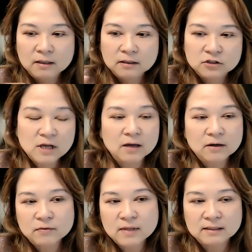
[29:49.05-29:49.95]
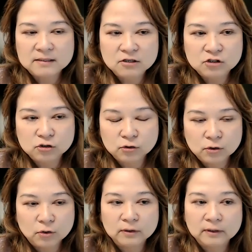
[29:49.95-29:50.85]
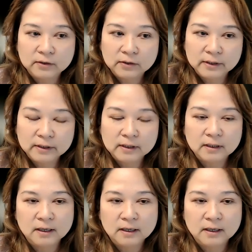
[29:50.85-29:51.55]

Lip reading: shadow that teacher or learn